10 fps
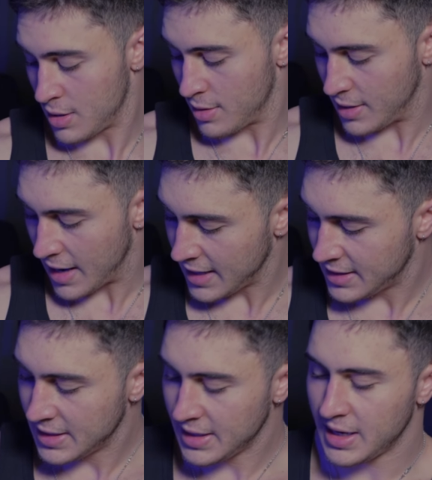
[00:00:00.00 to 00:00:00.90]
the
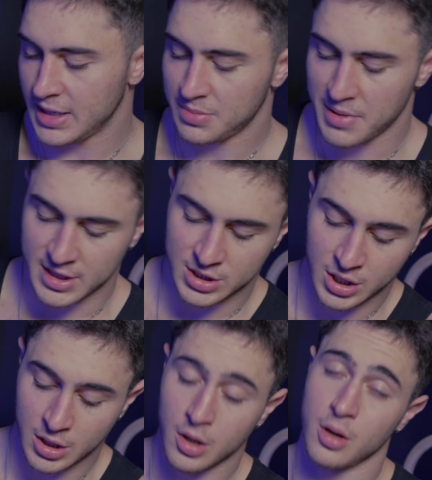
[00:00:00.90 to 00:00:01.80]
90 degrees
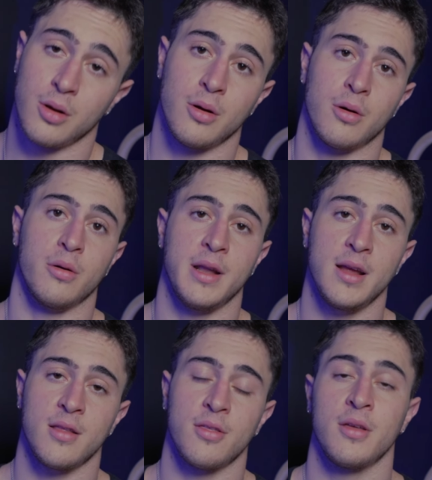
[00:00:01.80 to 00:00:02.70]
based on
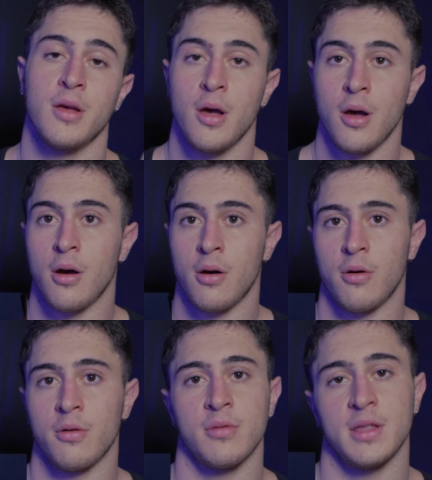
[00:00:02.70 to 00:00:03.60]
earth
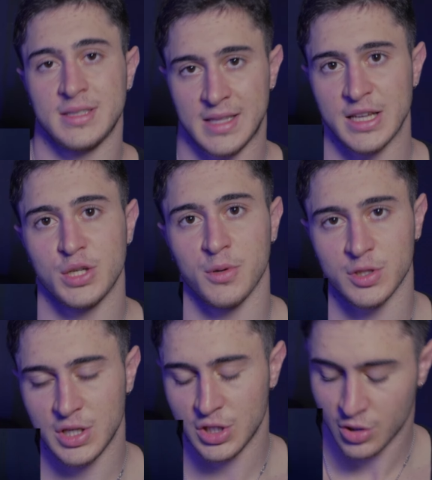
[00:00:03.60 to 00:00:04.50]
on the stretch
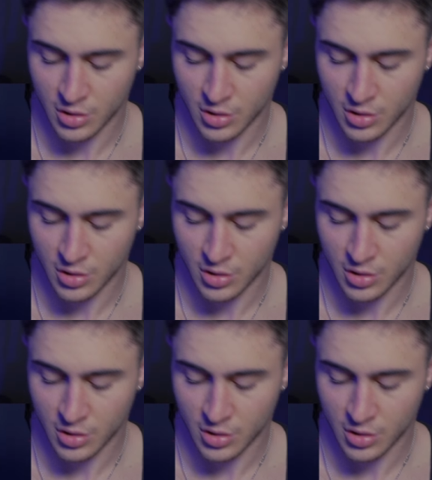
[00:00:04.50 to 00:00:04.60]
position.